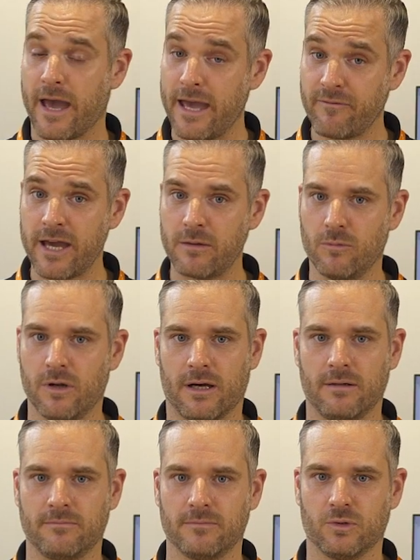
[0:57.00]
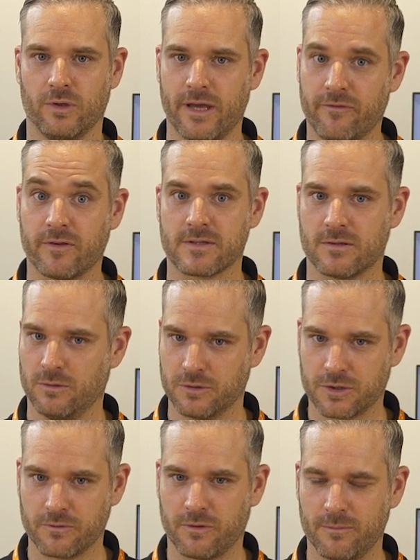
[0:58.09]
Hey Weidmüller, do you have a
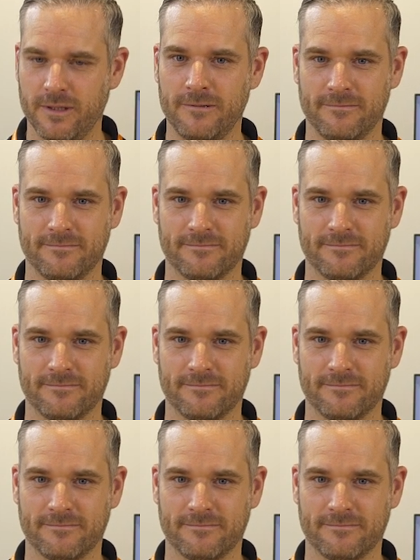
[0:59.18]
solution for me?